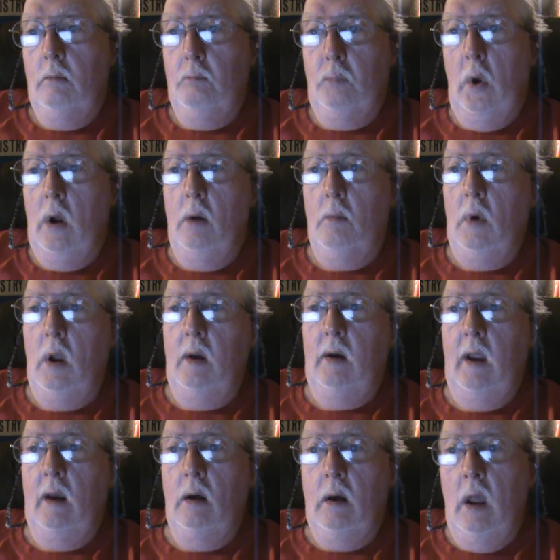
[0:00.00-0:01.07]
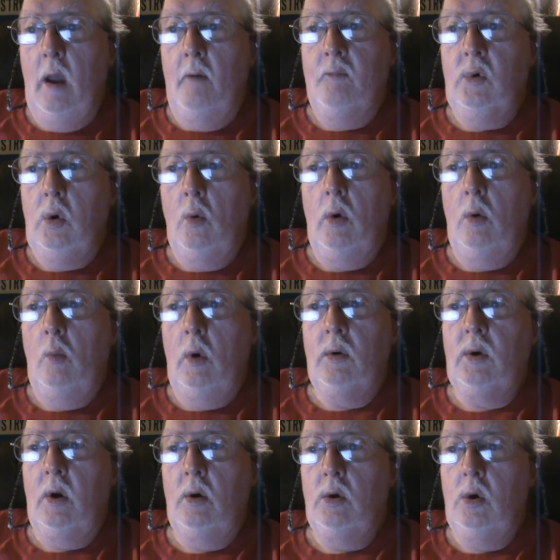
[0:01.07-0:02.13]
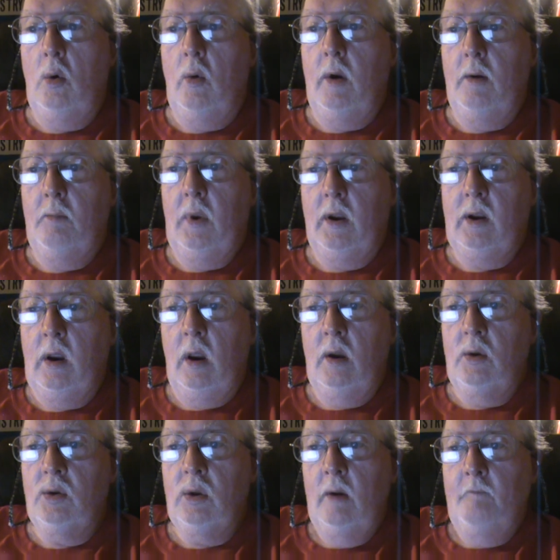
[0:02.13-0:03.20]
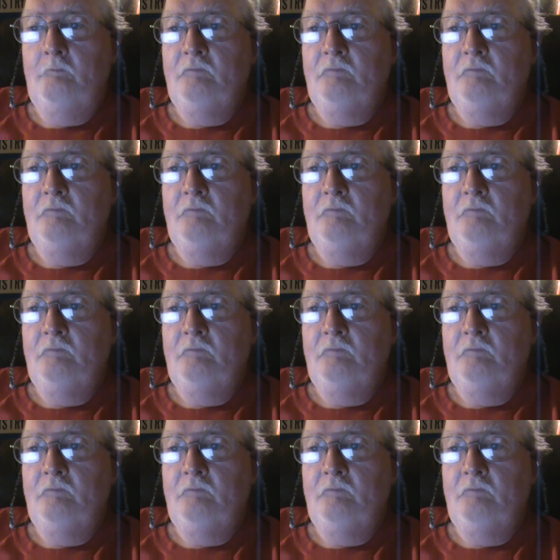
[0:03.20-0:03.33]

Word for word: Bottom line, they love doing what they're doing because